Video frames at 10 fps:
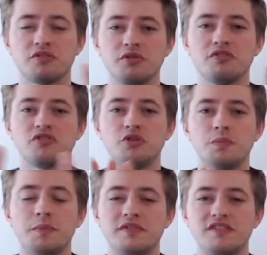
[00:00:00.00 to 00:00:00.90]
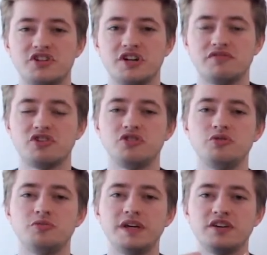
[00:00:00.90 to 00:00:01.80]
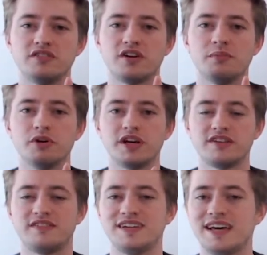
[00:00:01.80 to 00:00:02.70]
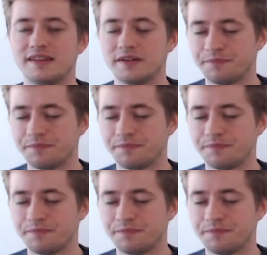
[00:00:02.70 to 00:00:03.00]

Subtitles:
of the superposition of the two speakers' harmonics together.